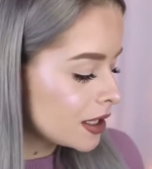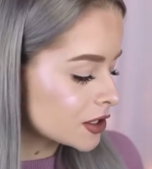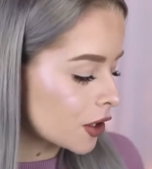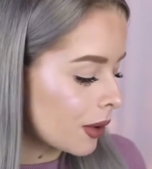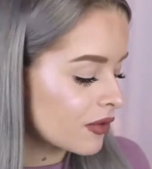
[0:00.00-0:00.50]

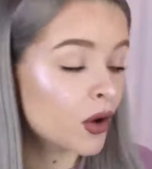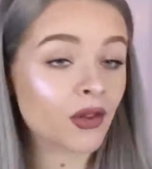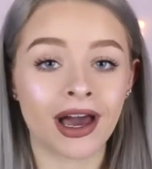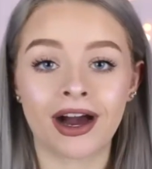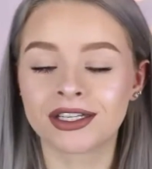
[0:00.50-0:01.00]
So I've
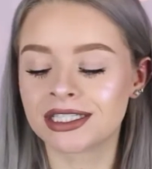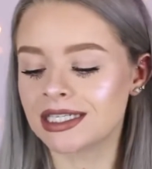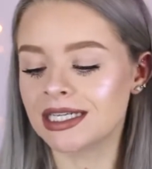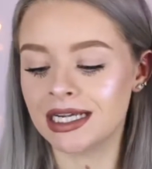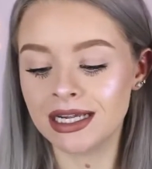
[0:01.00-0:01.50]
got that
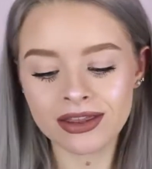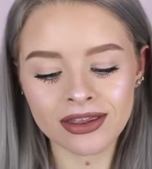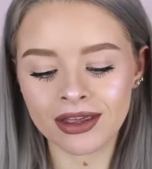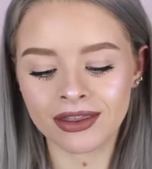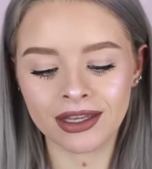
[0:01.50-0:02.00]
underneath
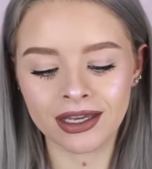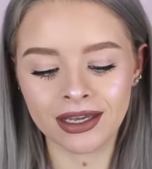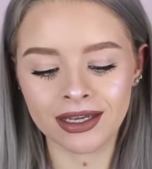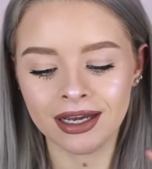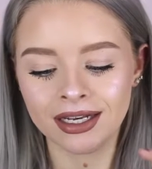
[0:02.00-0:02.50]

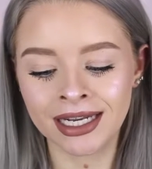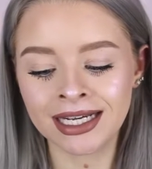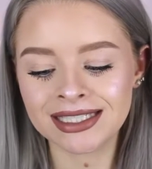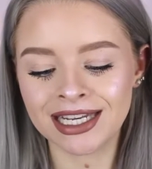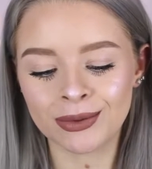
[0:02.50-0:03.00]
the
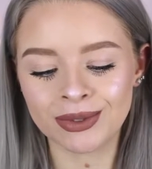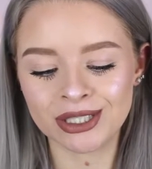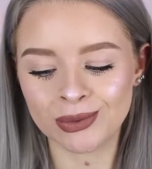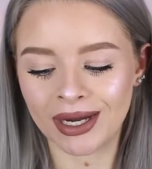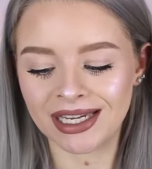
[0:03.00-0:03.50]
NYX Liquid
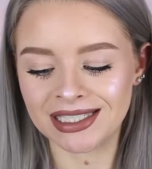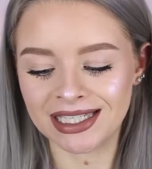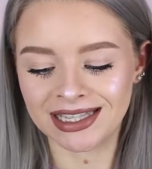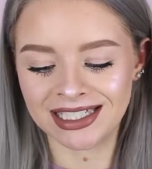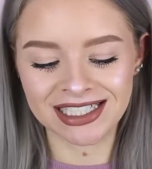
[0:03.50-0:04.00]
Suede
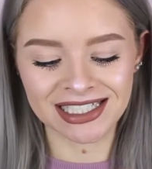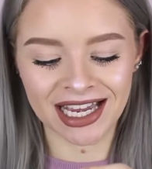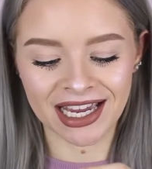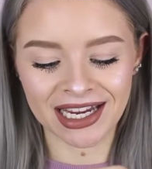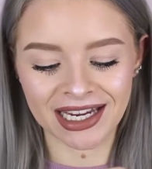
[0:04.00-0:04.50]
in the
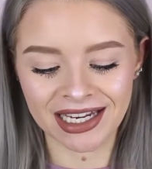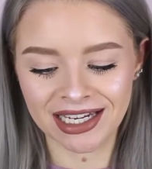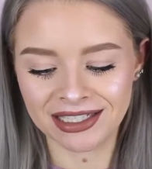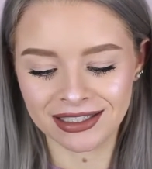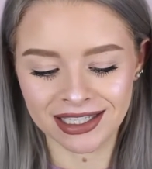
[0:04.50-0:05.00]

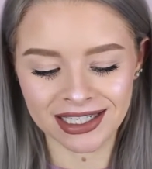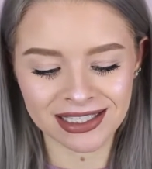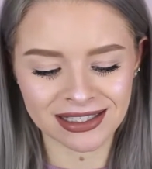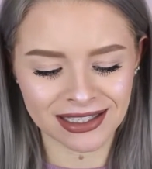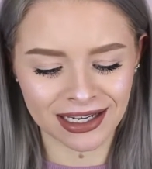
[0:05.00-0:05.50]
shade, I think
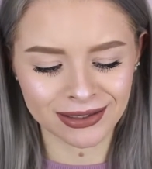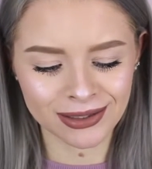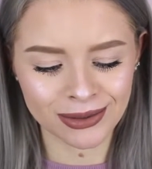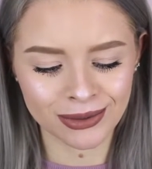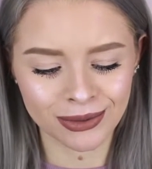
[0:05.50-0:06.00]
it's
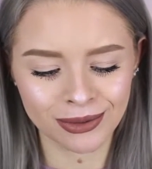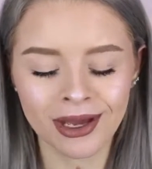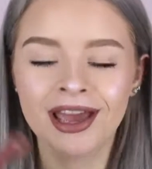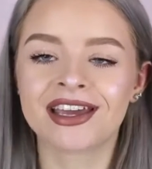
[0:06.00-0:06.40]
Sandstorm?